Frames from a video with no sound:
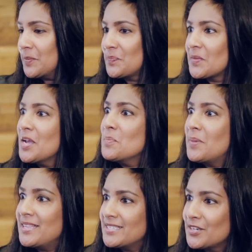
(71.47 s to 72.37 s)
Of course.
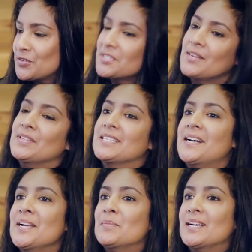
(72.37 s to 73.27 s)
By the sixth or seventh
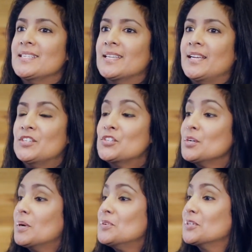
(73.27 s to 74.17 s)
time, I said, "Sure,
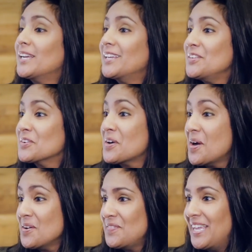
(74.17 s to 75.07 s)
what would you like in your coffee?"